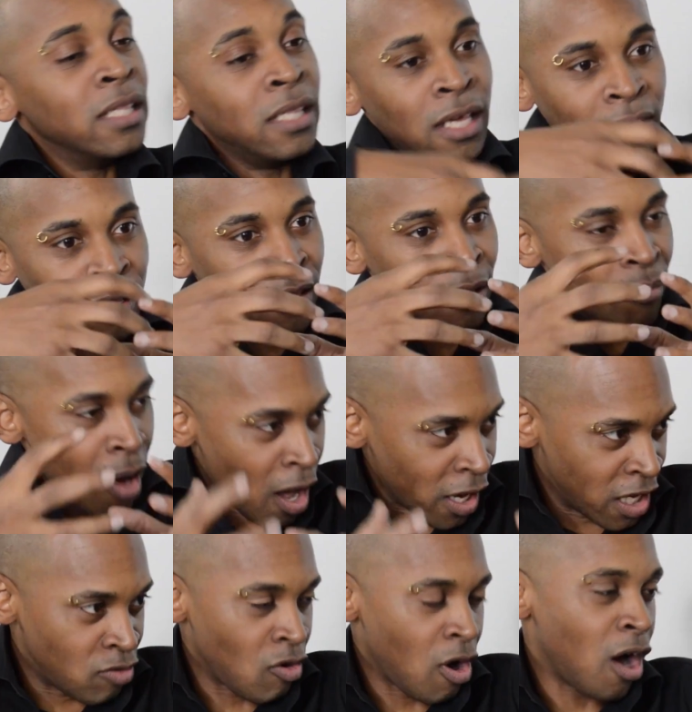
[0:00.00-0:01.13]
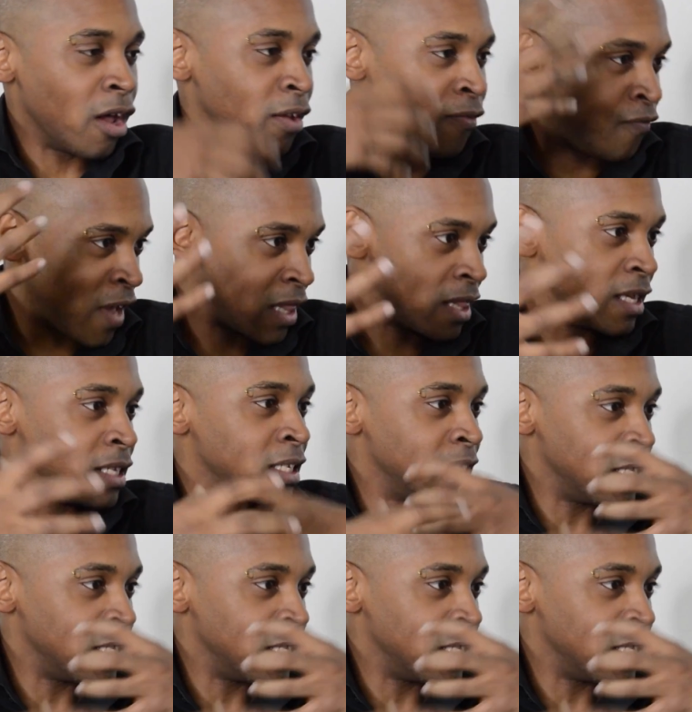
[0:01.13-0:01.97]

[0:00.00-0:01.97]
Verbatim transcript: the the Mardi Gras, the feathers,